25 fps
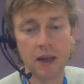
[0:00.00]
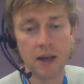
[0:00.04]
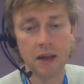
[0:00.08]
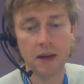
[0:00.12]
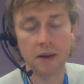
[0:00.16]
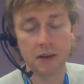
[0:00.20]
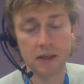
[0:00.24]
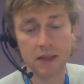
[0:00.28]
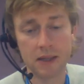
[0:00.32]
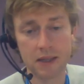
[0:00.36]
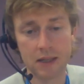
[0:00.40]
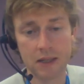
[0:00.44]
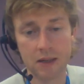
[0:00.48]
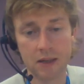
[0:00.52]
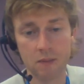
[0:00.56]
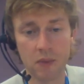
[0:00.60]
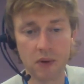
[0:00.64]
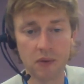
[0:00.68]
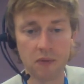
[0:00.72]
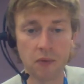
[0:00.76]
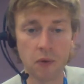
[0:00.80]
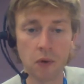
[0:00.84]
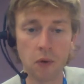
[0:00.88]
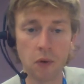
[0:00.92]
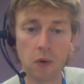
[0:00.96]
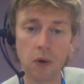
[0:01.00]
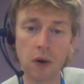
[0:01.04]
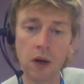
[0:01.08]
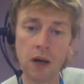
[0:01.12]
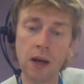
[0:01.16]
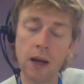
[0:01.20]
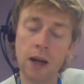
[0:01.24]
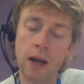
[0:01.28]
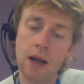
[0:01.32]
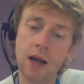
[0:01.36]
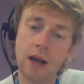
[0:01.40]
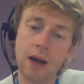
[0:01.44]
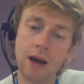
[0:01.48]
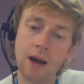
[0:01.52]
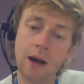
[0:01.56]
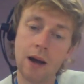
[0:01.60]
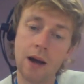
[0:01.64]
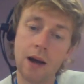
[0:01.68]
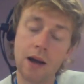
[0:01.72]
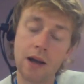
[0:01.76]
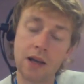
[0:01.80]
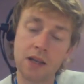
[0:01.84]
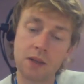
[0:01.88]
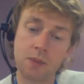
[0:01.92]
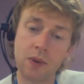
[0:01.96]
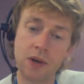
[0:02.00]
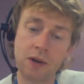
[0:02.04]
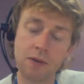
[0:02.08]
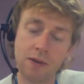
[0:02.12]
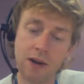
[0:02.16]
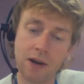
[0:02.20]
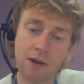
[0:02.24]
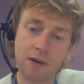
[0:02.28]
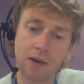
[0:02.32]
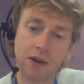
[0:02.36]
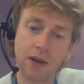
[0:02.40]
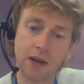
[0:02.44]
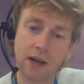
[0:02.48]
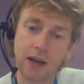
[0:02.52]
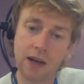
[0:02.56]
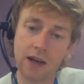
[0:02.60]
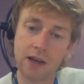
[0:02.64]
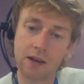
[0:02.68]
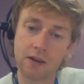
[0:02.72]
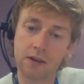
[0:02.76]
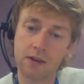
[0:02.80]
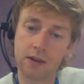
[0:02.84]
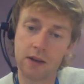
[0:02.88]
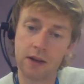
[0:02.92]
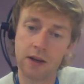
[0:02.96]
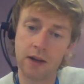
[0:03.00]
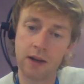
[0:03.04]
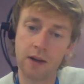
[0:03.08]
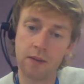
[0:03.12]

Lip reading: in our system before has been around looking at,